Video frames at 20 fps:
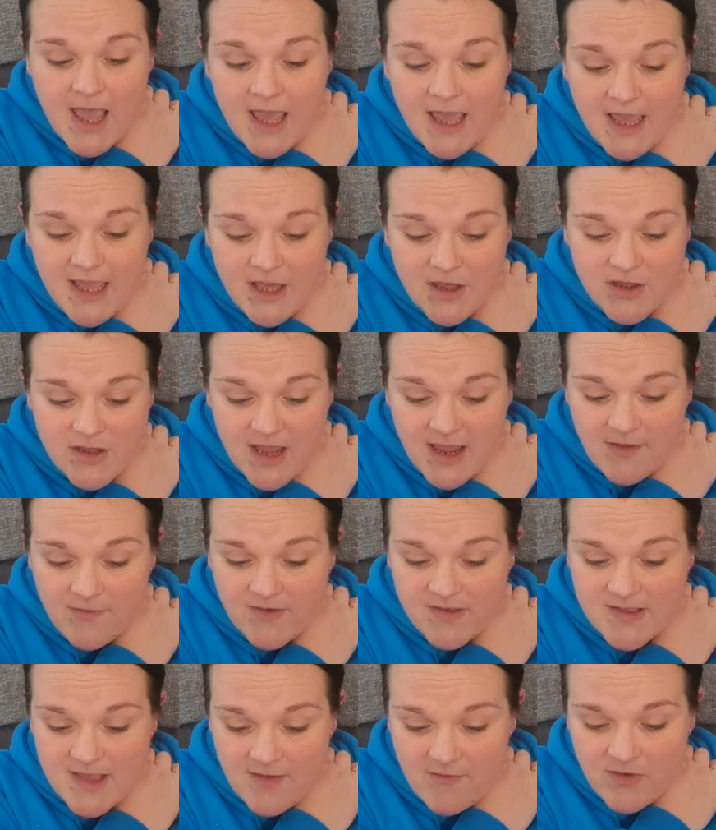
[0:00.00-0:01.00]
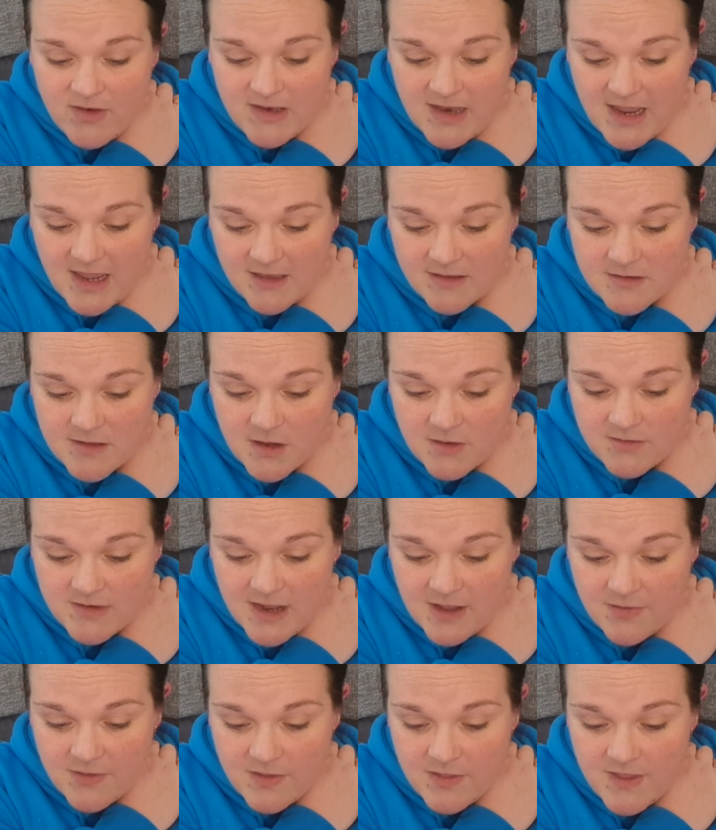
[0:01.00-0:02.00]
Each day for 7 days, note
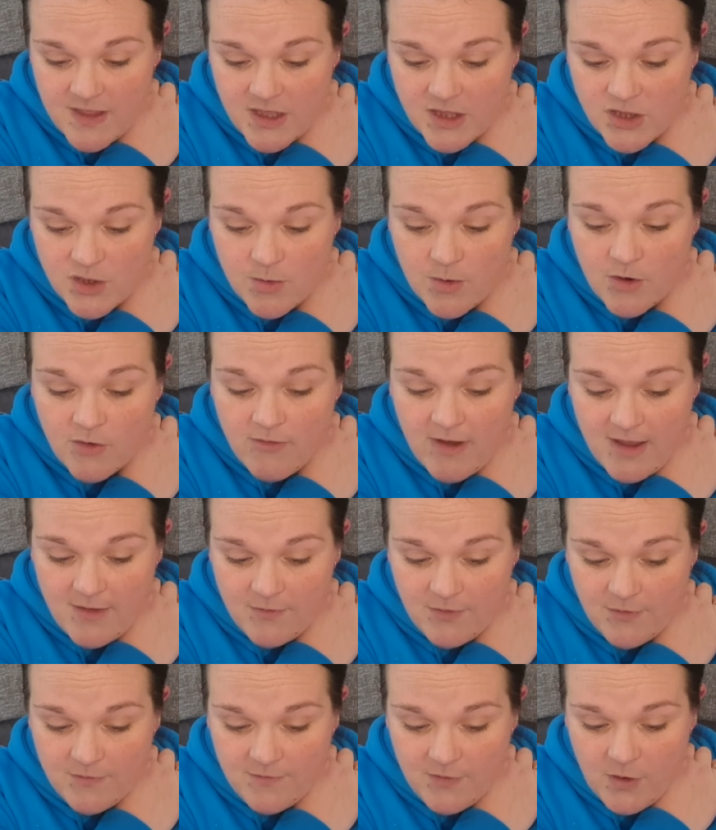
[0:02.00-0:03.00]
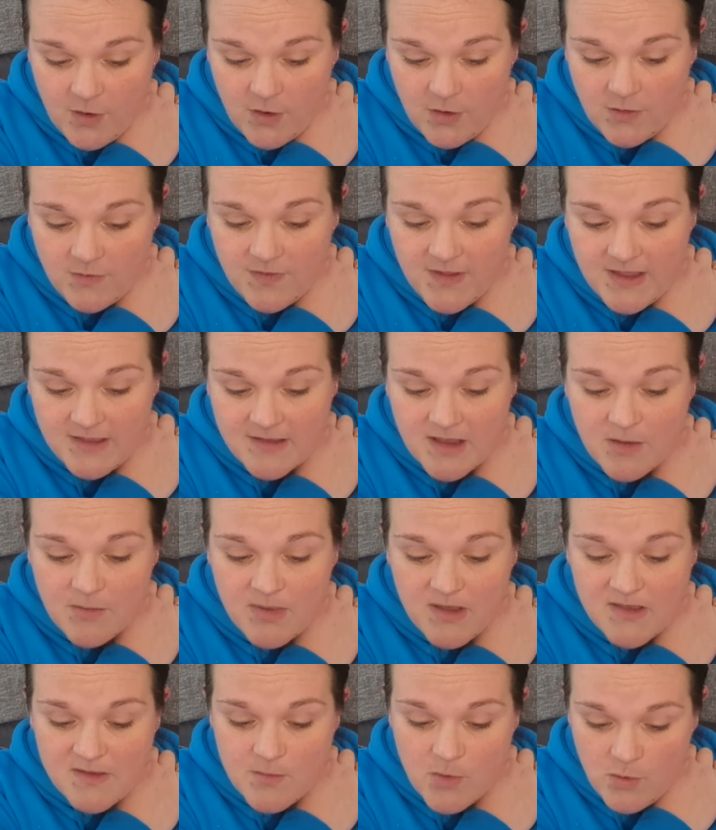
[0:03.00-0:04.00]
down the things you are grateful for. These can
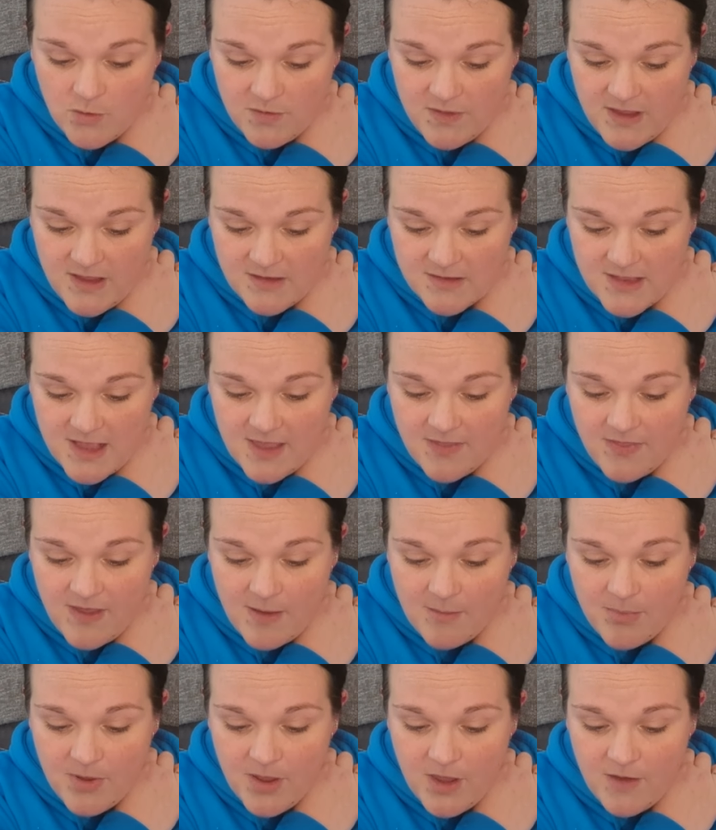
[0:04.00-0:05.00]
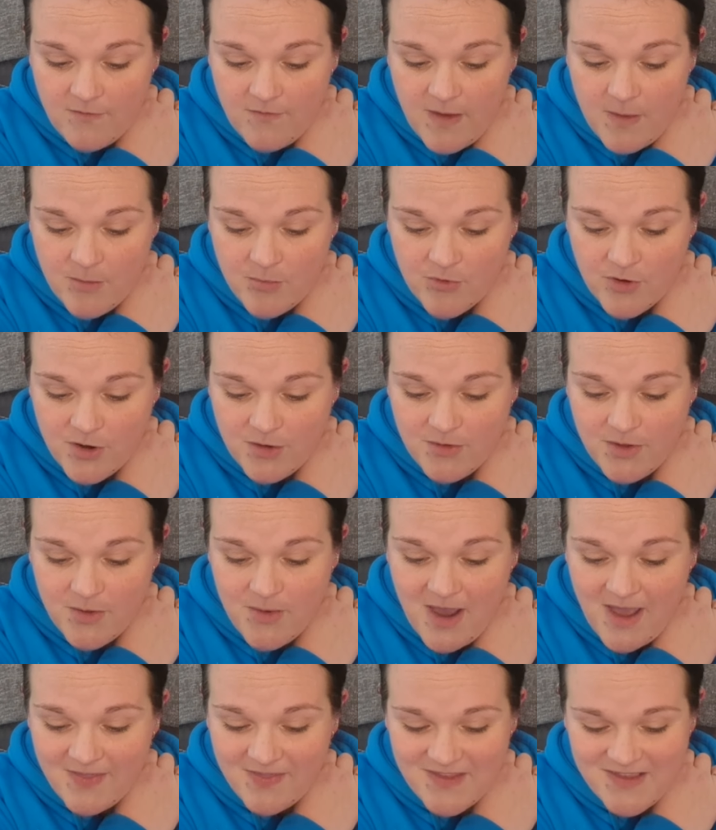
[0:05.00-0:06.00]
be small things like that perfect brew you
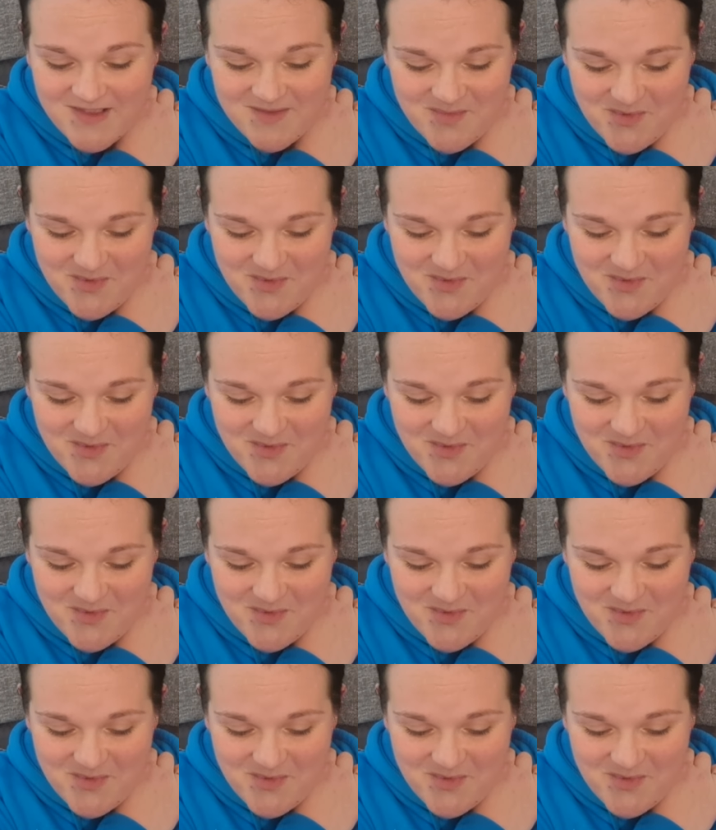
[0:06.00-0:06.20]
had this